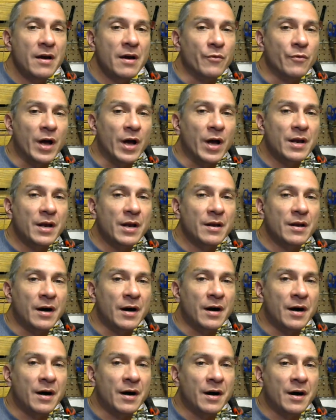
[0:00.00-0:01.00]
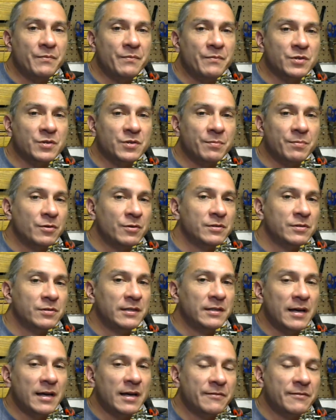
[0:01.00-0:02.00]
right? Supposedly
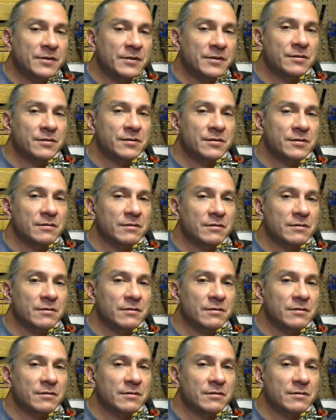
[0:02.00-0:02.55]
leftists